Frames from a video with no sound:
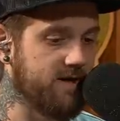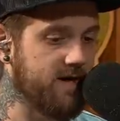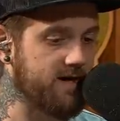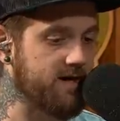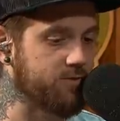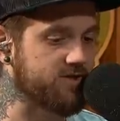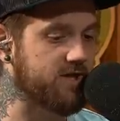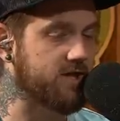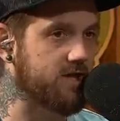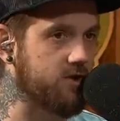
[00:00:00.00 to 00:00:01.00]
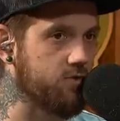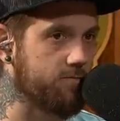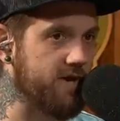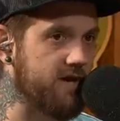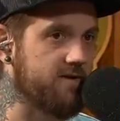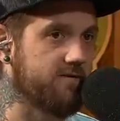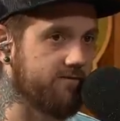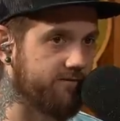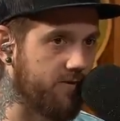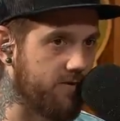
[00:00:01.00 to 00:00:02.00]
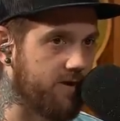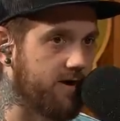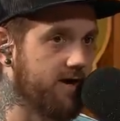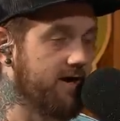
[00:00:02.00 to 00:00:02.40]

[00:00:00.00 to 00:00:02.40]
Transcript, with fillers: and he was the QB4.